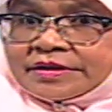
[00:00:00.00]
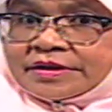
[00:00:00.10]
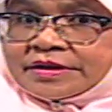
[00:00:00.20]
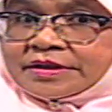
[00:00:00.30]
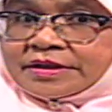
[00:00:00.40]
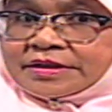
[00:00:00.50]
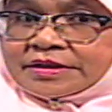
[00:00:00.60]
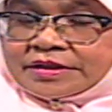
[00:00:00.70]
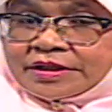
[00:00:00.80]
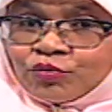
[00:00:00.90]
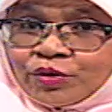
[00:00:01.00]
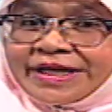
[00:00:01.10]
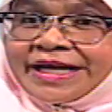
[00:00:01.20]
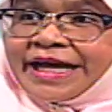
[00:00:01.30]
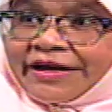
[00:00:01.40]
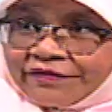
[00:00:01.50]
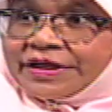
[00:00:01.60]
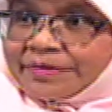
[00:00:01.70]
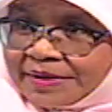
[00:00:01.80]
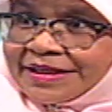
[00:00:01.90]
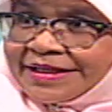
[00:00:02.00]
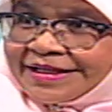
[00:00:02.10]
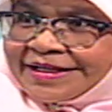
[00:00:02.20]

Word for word: Uh, the word affordable,